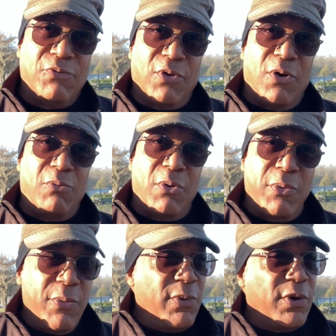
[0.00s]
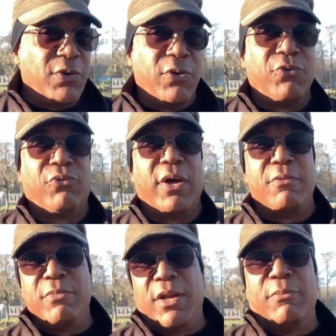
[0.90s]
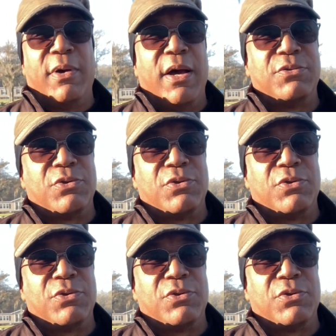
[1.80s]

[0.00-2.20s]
So what we want to do is try to minimize